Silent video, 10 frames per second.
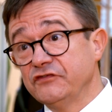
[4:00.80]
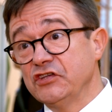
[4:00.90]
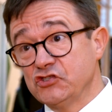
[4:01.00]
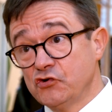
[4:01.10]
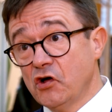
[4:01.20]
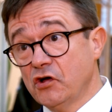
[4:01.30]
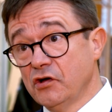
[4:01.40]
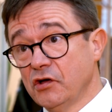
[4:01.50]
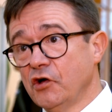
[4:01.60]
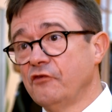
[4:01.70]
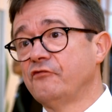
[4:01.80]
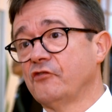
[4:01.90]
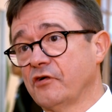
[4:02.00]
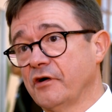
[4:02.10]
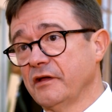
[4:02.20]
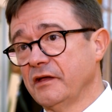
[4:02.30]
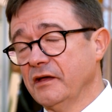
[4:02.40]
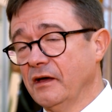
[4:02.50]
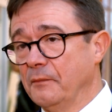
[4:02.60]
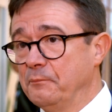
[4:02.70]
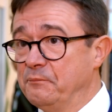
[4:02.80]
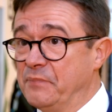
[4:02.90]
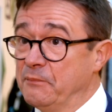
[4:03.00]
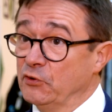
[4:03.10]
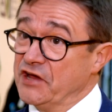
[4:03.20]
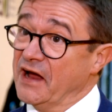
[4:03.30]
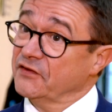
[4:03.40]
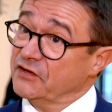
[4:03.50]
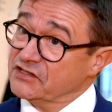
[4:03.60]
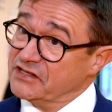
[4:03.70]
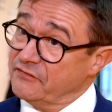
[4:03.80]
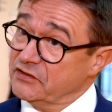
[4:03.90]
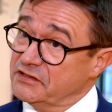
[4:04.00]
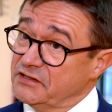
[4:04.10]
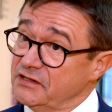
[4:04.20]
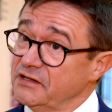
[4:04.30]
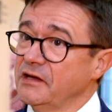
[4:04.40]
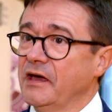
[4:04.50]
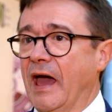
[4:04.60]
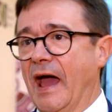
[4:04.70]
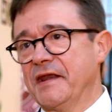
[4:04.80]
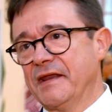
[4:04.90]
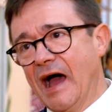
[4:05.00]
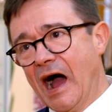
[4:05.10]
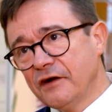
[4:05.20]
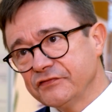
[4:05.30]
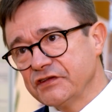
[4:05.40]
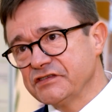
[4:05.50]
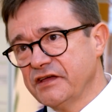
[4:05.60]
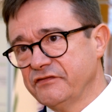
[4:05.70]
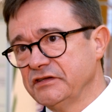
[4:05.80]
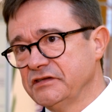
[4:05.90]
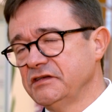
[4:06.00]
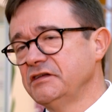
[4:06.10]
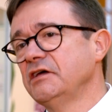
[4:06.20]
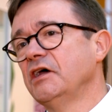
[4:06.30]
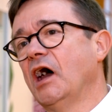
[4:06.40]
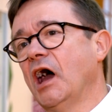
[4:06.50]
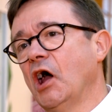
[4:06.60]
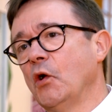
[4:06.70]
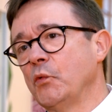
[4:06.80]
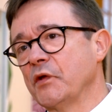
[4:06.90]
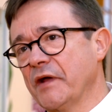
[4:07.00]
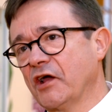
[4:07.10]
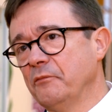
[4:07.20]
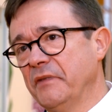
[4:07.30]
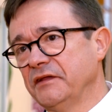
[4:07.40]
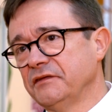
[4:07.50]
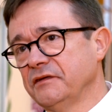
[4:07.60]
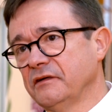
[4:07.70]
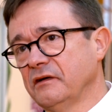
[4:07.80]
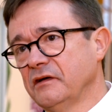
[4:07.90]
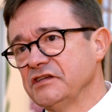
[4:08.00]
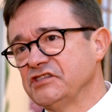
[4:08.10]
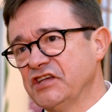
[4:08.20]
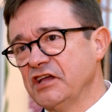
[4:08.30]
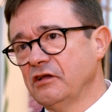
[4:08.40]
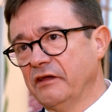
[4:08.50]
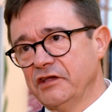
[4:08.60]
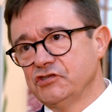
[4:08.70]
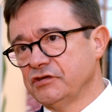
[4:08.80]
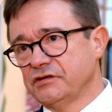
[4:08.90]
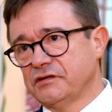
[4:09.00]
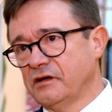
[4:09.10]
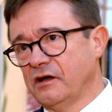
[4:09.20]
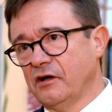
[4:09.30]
of this drug for people younger than 70, and after 70, we recommend single agent